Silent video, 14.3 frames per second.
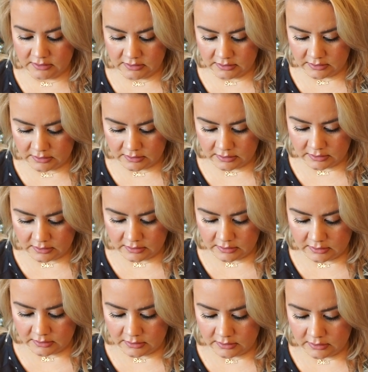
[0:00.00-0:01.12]

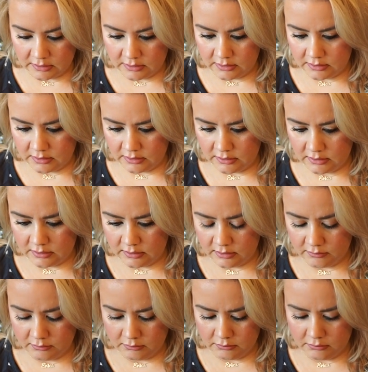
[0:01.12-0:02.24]

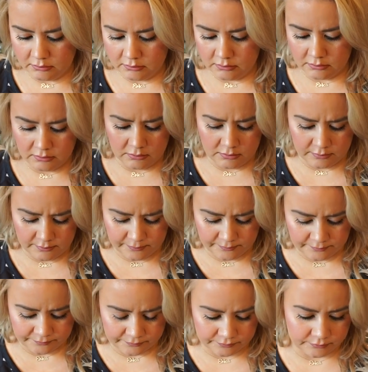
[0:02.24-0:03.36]

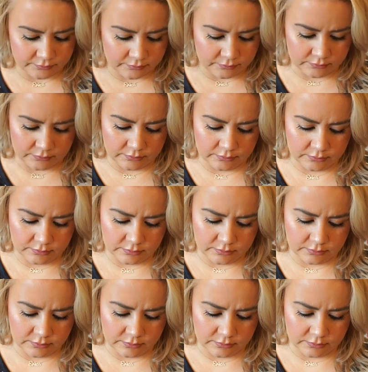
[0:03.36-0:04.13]
No one is speaking in this clip.